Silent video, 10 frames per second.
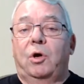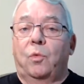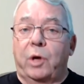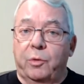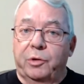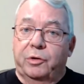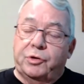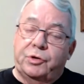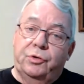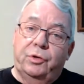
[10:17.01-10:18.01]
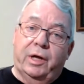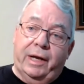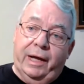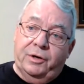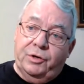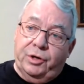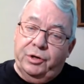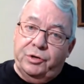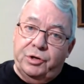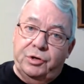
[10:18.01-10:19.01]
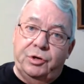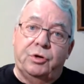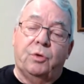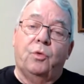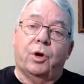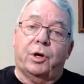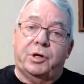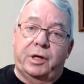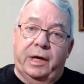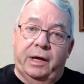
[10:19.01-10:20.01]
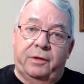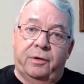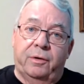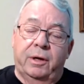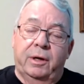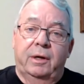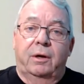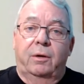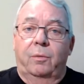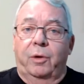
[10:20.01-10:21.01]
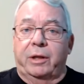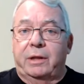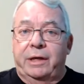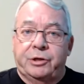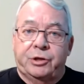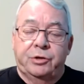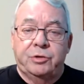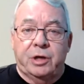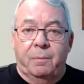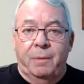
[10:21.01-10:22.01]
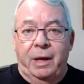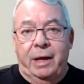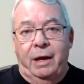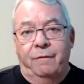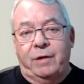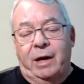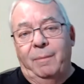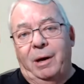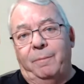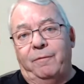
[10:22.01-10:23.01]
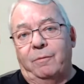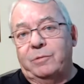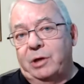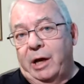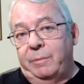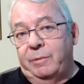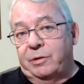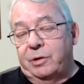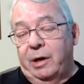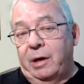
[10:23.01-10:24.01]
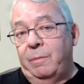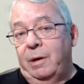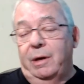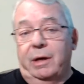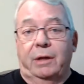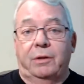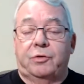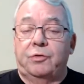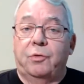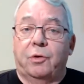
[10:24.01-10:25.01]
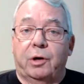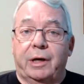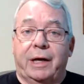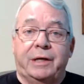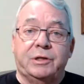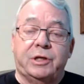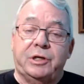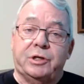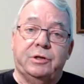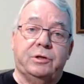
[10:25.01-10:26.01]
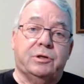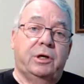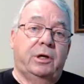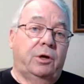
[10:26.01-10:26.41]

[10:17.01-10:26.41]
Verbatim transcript: We were the two that had to continue to work together with issues that may have come up from time to time in the two organizations.